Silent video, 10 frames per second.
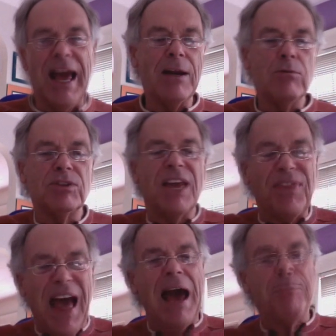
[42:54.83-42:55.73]
And it was at
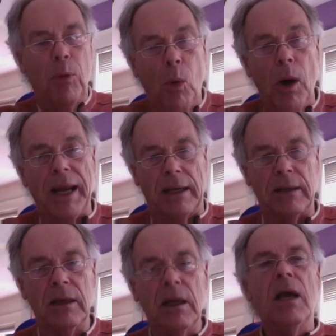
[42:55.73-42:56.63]
that point
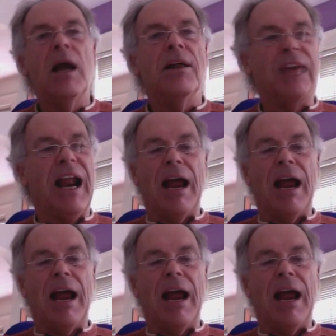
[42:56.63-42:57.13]
that